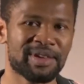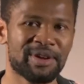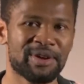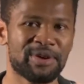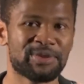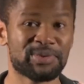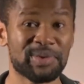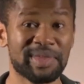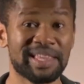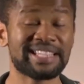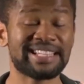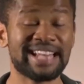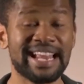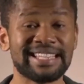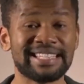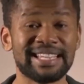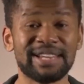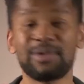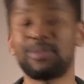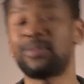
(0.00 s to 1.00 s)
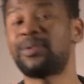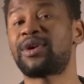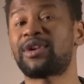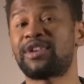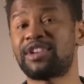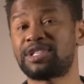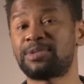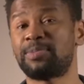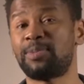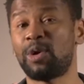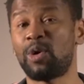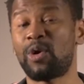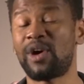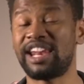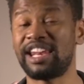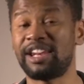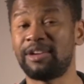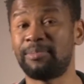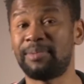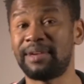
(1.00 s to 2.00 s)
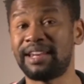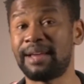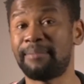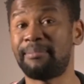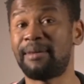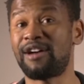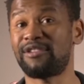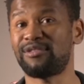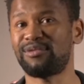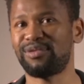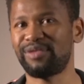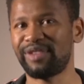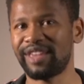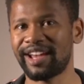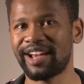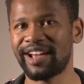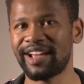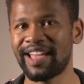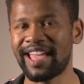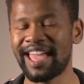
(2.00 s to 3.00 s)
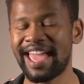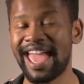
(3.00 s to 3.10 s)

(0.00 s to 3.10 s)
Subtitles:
So in this lesson, we're going to explore a little bit about fear